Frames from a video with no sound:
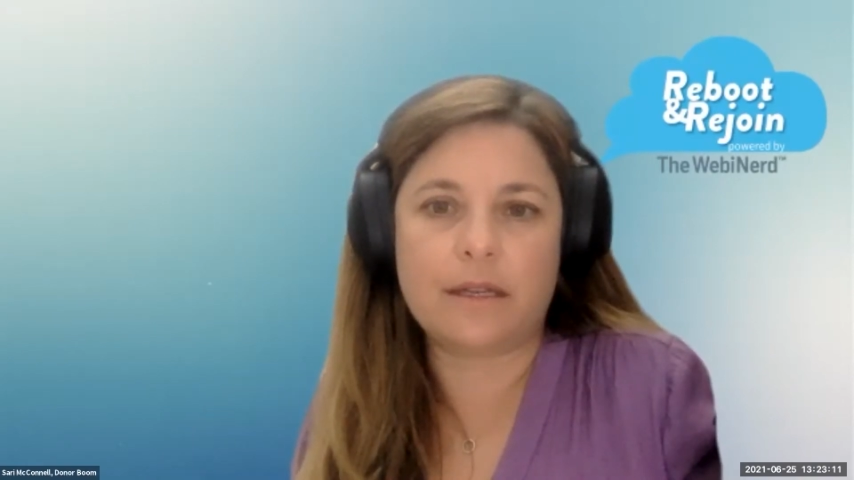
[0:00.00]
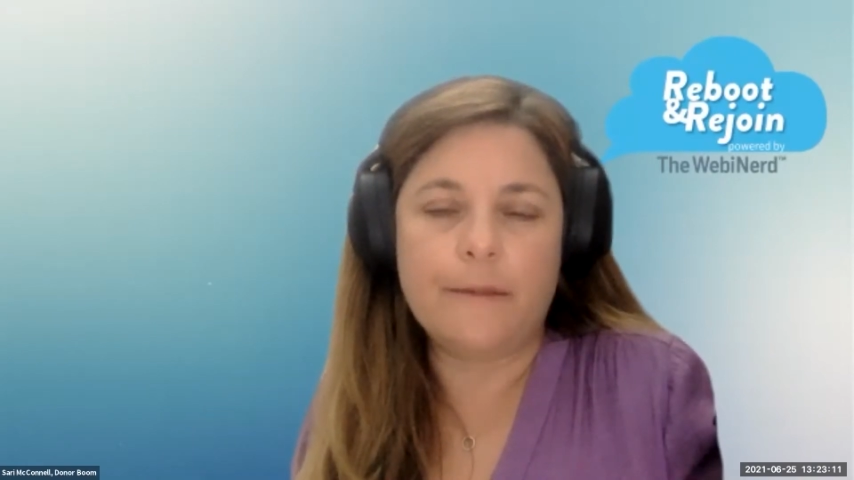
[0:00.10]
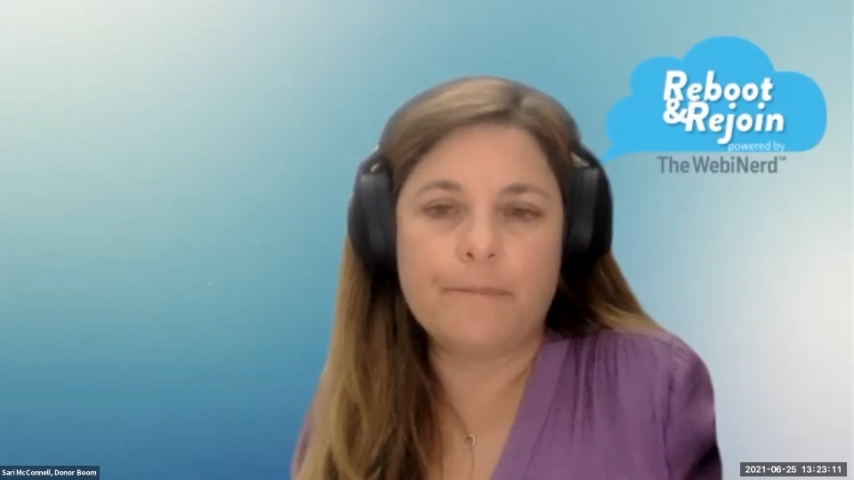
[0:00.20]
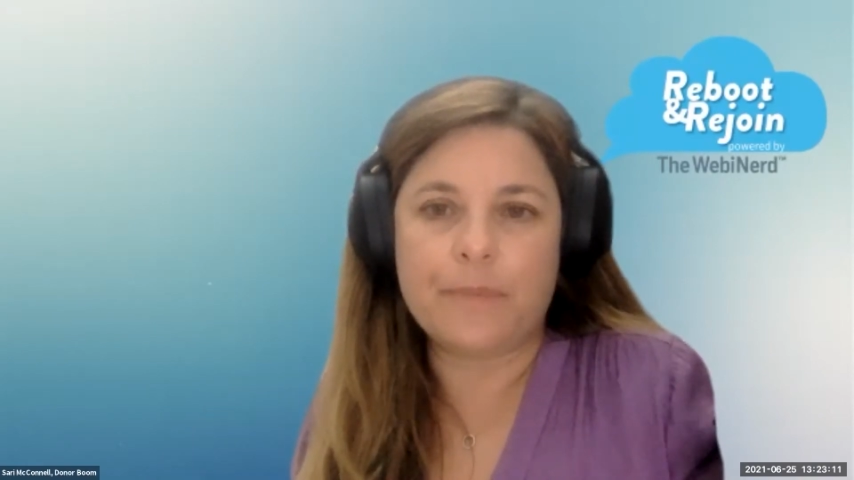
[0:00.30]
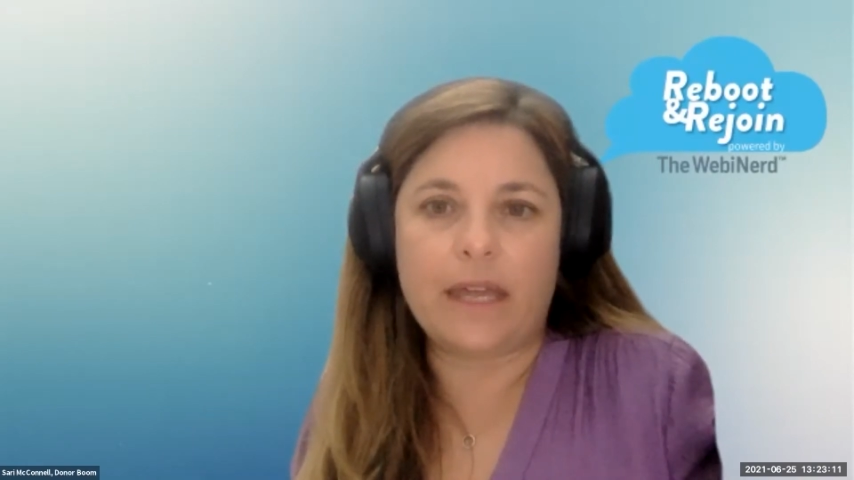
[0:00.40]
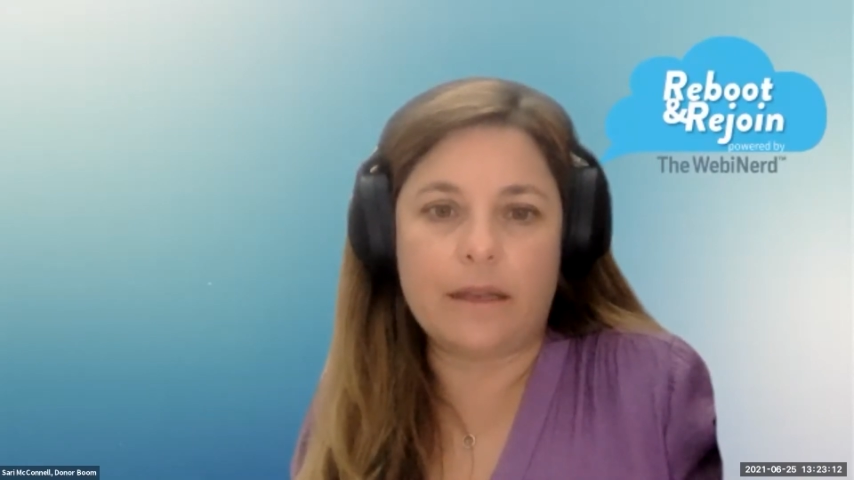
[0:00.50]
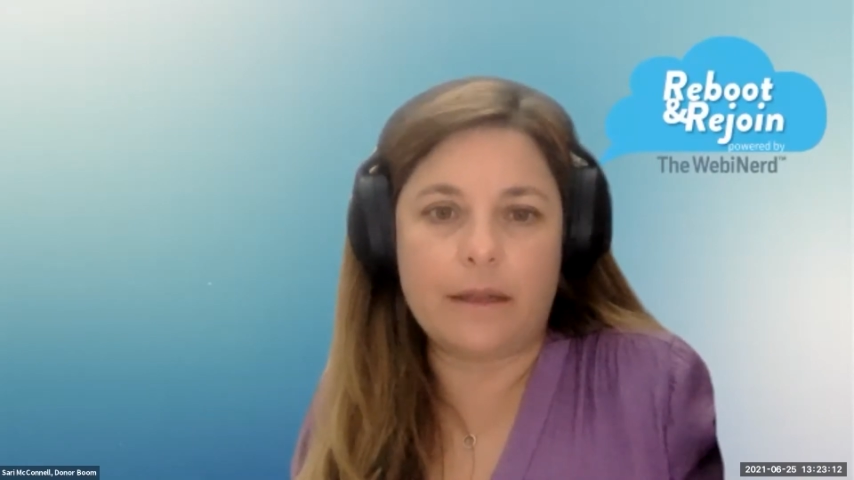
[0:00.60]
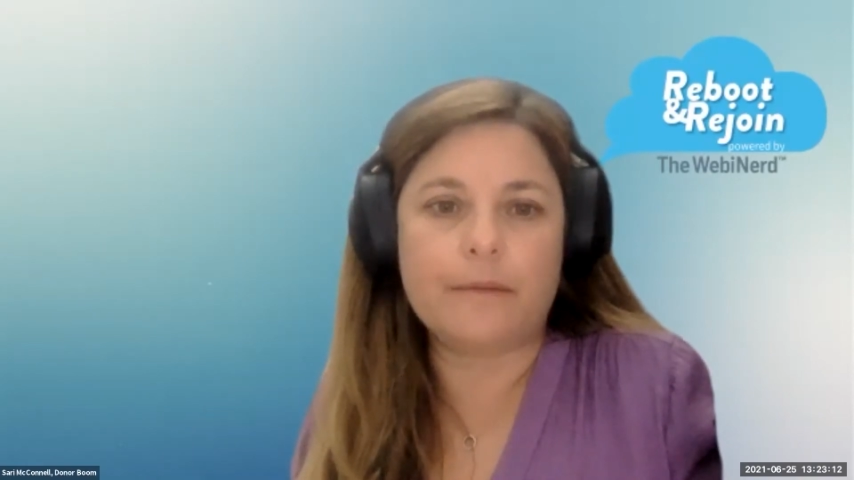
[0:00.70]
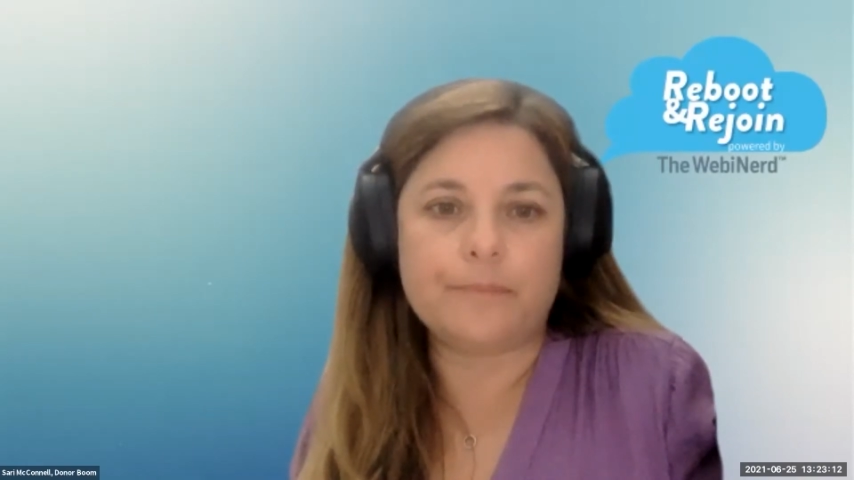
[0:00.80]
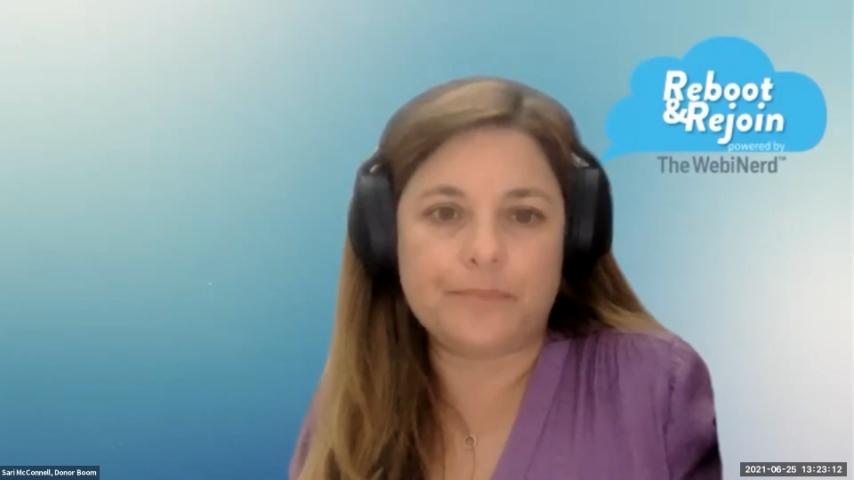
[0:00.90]
I can't tell you
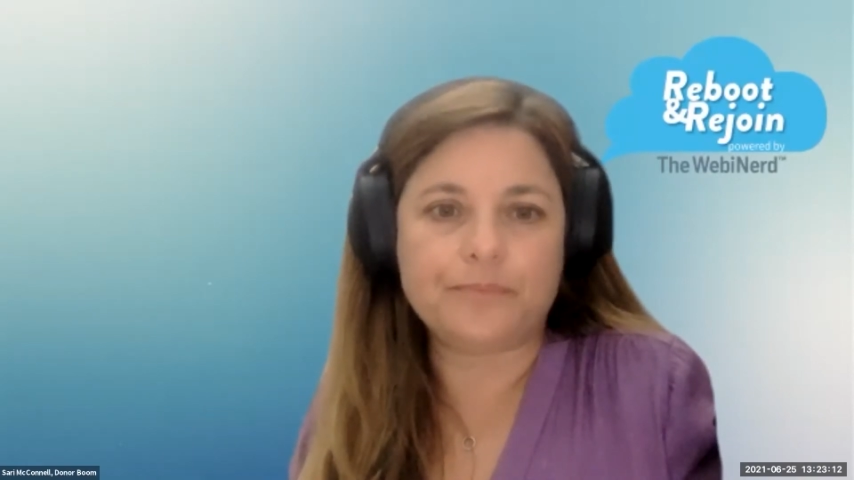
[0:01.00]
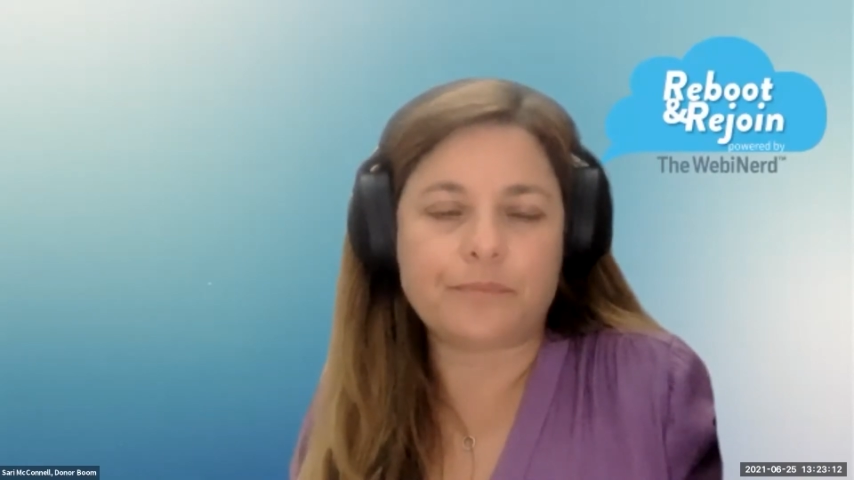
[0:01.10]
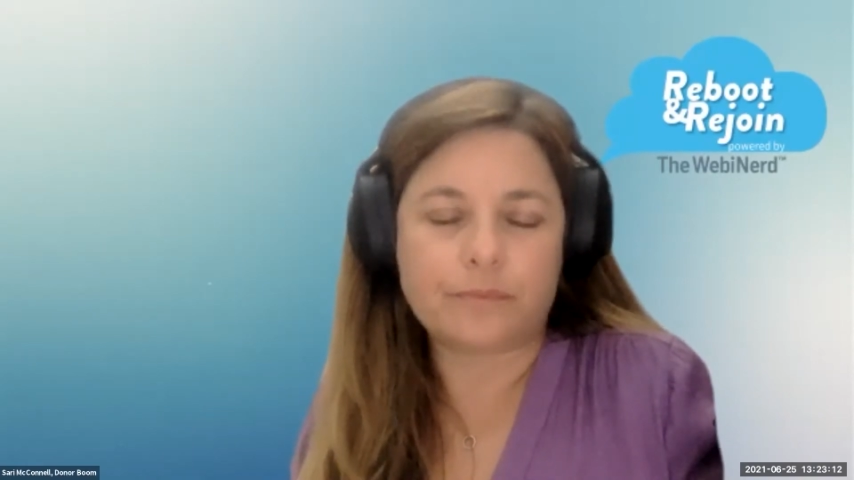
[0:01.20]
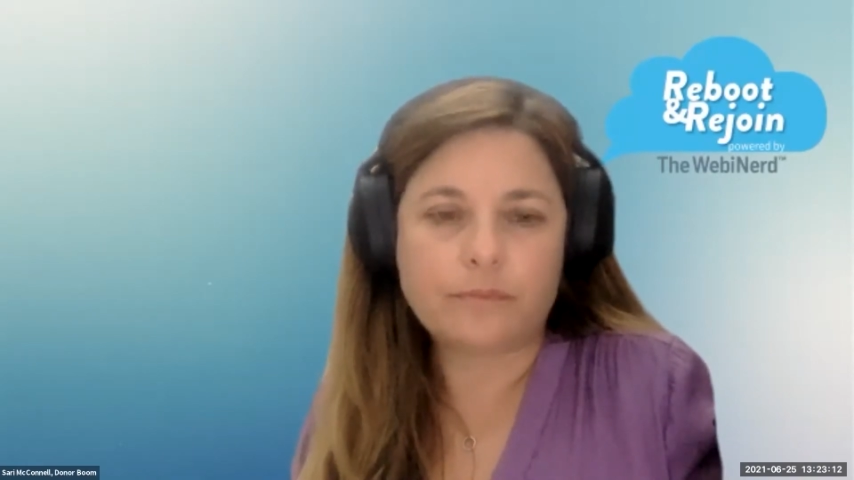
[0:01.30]
how many